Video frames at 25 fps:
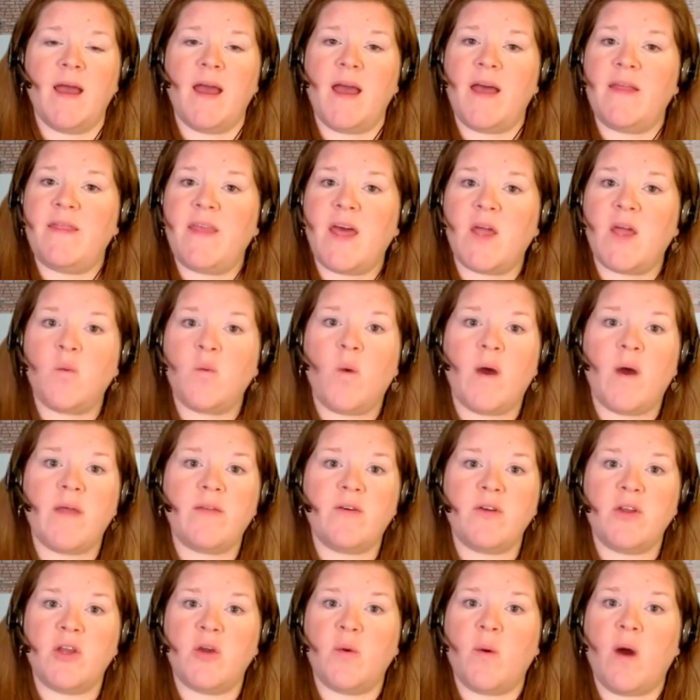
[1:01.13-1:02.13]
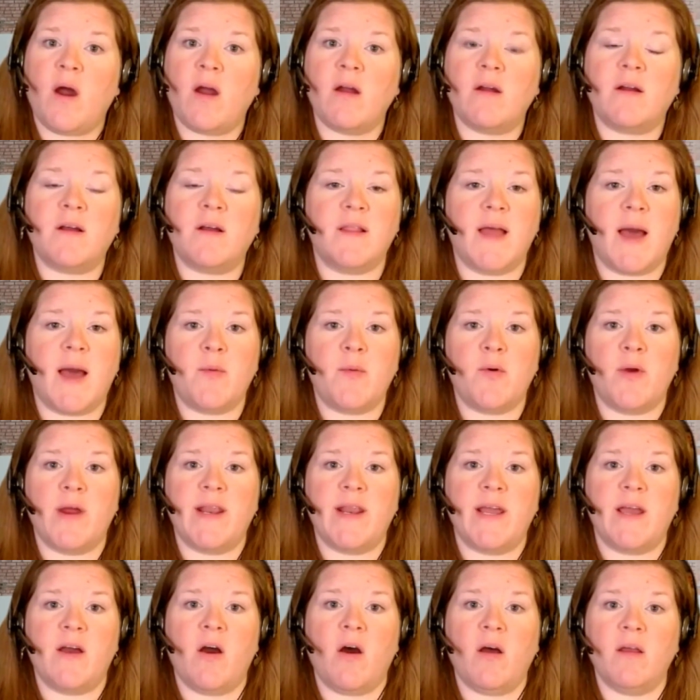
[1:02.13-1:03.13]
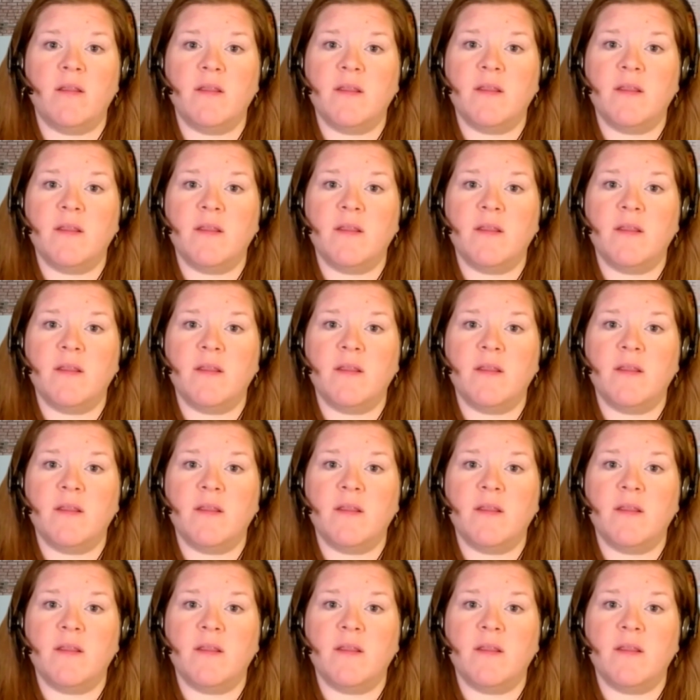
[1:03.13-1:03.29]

And then, whether you are collaborating